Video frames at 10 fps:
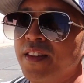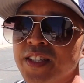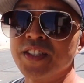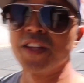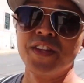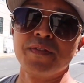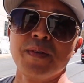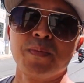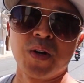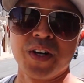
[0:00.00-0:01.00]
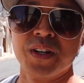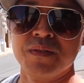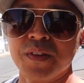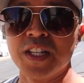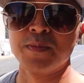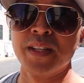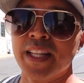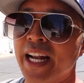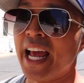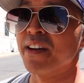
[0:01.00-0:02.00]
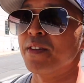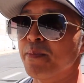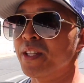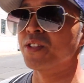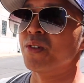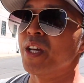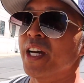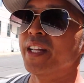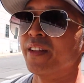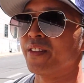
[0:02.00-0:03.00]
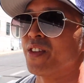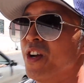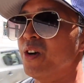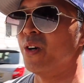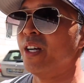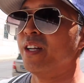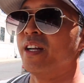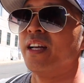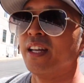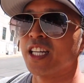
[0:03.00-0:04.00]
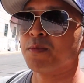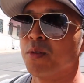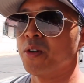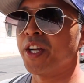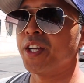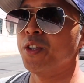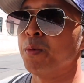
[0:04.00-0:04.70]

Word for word: This is a different part of Lisbon that I haven't been to yet. So exploring